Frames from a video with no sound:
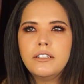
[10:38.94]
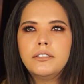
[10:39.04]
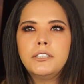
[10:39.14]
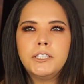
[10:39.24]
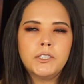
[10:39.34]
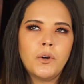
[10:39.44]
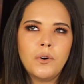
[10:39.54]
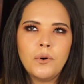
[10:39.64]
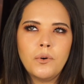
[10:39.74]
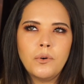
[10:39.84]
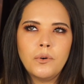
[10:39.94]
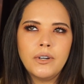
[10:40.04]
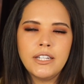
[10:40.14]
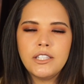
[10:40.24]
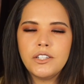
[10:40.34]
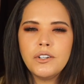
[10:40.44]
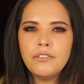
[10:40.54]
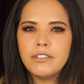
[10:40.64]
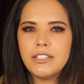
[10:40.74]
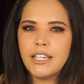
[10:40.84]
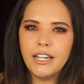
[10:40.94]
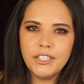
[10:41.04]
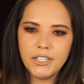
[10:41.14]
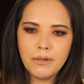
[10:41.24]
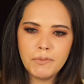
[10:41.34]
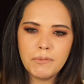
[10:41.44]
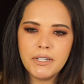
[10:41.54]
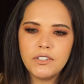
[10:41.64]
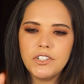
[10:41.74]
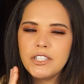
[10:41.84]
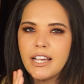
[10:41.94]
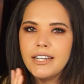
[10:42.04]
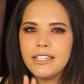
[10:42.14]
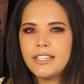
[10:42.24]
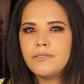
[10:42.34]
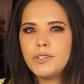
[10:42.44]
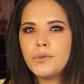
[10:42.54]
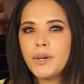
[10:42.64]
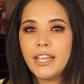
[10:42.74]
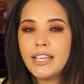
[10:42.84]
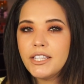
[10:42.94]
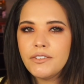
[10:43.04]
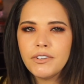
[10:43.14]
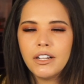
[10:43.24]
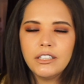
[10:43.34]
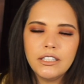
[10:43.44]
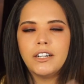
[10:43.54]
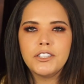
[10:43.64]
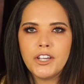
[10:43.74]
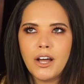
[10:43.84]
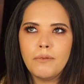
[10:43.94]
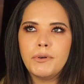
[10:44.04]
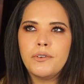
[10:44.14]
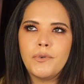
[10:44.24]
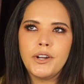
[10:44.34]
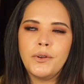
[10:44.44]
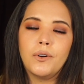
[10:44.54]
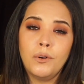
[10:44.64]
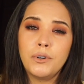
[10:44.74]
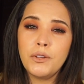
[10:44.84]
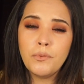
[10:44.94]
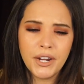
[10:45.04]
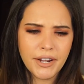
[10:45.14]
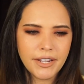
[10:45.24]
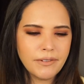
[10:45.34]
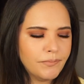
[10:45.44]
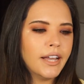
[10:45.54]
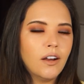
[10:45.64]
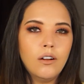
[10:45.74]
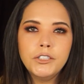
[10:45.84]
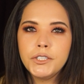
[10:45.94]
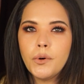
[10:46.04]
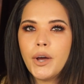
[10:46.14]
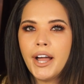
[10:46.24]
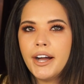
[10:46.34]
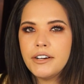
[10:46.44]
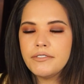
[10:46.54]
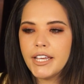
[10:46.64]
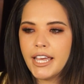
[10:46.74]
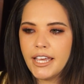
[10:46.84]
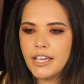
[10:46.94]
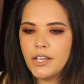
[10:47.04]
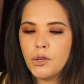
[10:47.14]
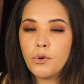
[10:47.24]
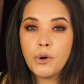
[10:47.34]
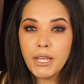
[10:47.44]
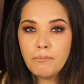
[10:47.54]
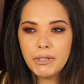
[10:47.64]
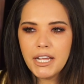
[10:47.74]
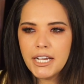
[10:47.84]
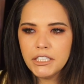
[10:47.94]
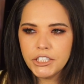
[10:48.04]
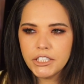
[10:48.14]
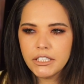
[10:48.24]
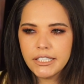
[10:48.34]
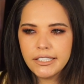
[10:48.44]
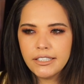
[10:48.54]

so it's good for touch-ups because it just kind of gives you a hint of color on top of what you're already wearing. I also have a cream blush,